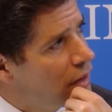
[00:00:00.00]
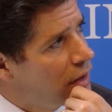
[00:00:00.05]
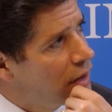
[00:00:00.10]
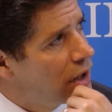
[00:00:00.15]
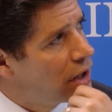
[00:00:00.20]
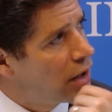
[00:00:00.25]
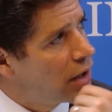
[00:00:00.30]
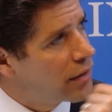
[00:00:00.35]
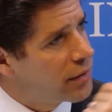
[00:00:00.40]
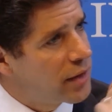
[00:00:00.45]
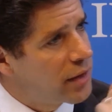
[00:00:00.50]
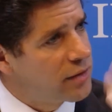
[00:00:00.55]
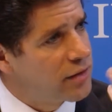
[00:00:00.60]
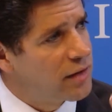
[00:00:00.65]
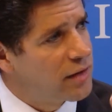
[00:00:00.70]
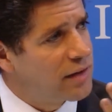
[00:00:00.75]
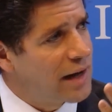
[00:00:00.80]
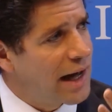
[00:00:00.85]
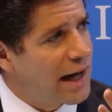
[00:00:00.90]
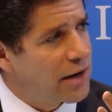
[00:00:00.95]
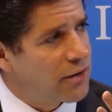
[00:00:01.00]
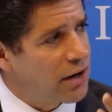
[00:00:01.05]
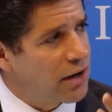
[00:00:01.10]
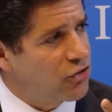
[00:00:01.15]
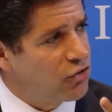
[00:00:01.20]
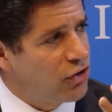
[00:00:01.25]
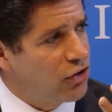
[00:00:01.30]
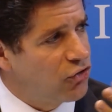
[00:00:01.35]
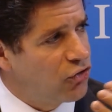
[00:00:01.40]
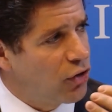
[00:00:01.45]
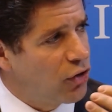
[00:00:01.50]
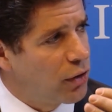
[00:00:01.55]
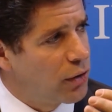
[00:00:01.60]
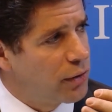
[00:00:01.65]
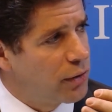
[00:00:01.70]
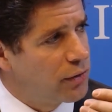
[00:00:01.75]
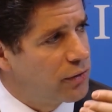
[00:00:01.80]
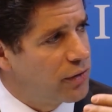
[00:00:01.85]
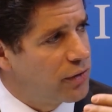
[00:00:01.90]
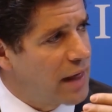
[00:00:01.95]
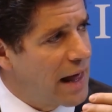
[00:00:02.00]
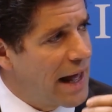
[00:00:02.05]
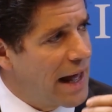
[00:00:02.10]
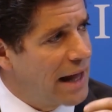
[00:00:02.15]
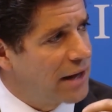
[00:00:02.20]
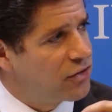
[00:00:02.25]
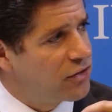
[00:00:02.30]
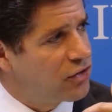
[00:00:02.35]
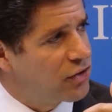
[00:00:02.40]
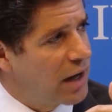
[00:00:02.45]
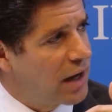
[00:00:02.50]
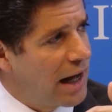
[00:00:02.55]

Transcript: the data actually shows that,